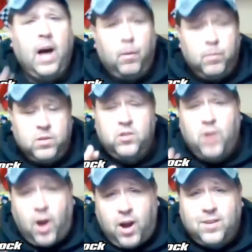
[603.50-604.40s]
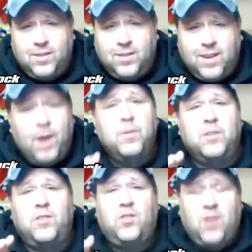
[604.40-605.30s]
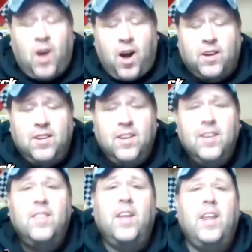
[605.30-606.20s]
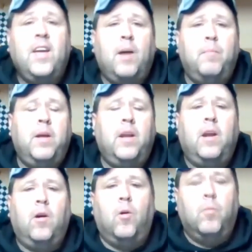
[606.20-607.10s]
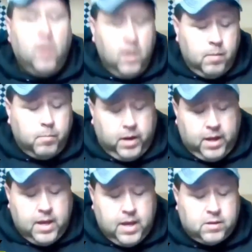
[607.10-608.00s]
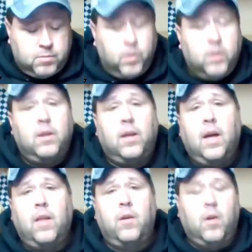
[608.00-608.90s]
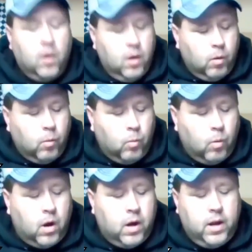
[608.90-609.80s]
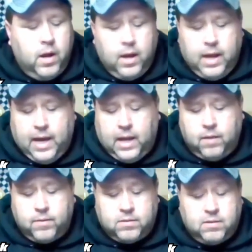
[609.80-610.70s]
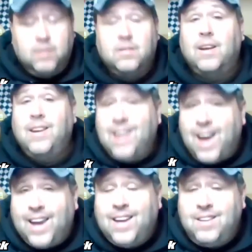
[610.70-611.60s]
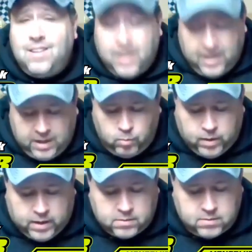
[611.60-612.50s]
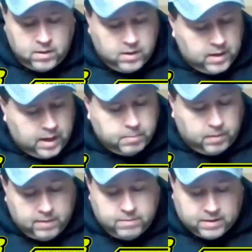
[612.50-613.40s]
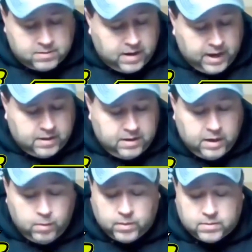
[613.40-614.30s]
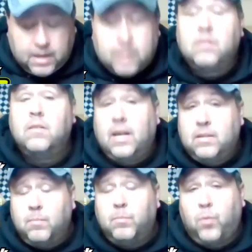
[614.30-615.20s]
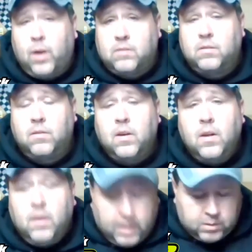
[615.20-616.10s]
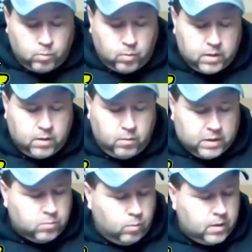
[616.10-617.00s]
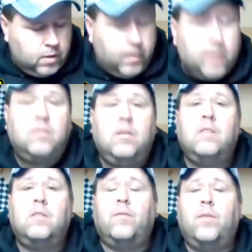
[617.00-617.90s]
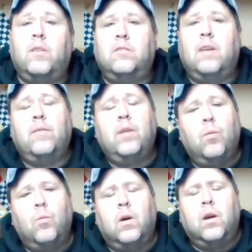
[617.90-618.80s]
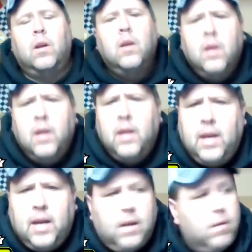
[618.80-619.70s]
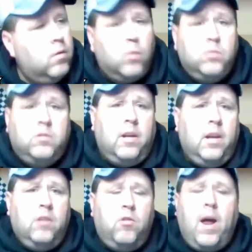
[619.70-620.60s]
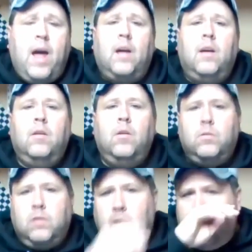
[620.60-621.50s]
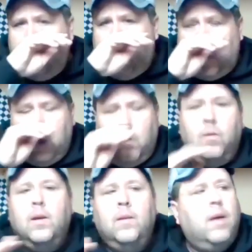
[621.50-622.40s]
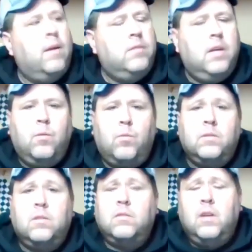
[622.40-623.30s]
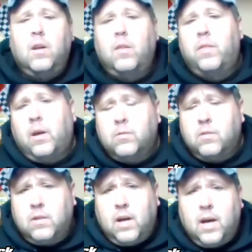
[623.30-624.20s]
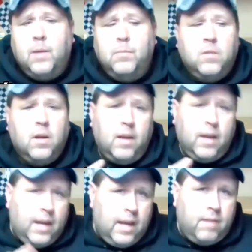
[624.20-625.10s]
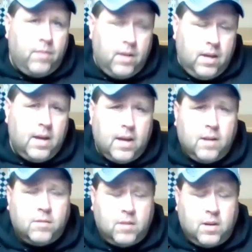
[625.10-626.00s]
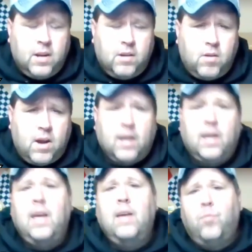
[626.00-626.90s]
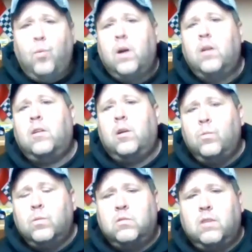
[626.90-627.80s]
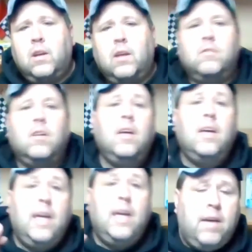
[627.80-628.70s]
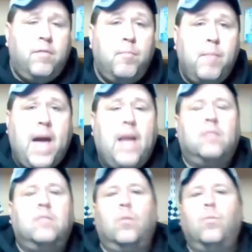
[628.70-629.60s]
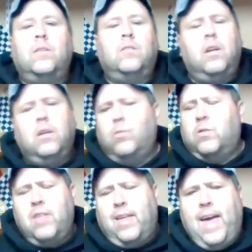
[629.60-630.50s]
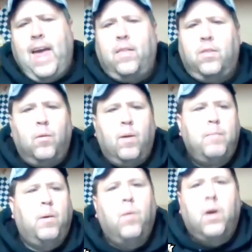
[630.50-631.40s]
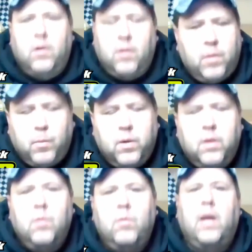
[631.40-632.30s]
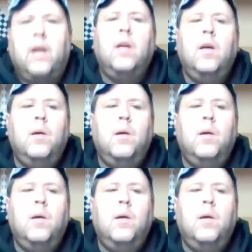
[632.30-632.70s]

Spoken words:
I was shocked that he got beat at home. But he has put together one hell of a season. 19 wins. I believe that's 19 wins. That's impressive. That's one great season for the 71. And no Sunday track. No Sunday track. Now, I've said it once, I said it 1,000 times. If he had a Sunday track, if Watertown was Sundays, if Madison went Sundays, which they can't, they're right by Watertown, they wouldn't do that.